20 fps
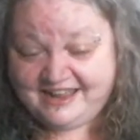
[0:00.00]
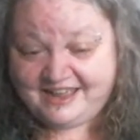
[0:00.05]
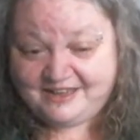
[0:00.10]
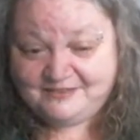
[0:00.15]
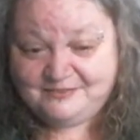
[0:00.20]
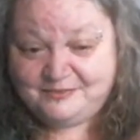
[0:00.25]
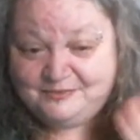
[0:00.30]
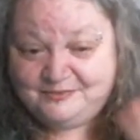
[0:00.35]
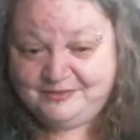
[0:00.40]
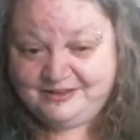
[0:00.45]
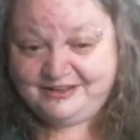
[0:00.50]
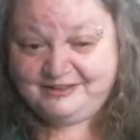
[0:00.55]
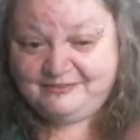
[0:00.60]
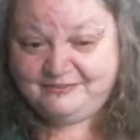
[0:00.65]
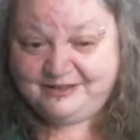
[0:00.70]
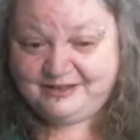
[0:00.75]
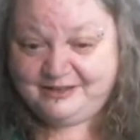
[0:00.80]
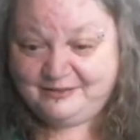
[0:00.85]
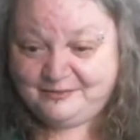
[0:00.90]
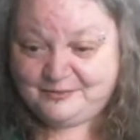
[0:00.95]
Have a really,
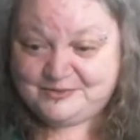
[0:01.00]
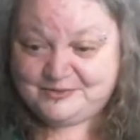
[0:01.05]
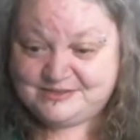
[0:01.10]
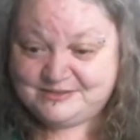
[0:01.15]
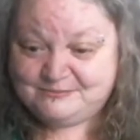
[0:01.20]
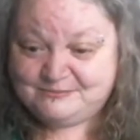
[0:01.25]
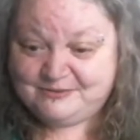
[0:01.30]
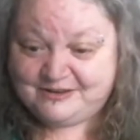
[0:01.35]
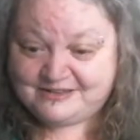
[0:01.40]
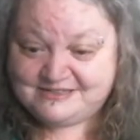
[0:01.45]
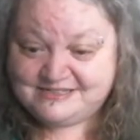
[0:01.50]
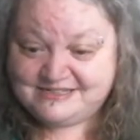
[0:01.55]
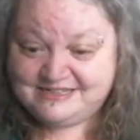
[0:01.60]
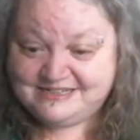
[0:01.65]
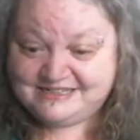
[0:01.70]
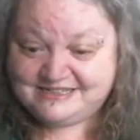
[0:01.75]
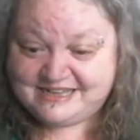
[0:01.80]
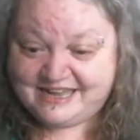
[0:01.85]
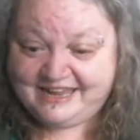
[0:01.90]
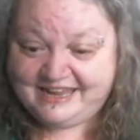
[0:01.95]
really awesome rest of
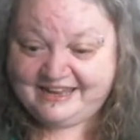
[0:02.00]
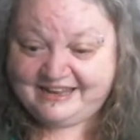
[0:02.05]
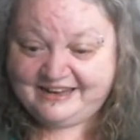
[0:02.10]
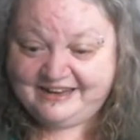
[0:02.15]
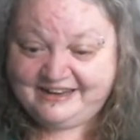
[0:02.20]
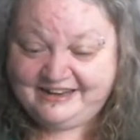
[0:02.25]
your day.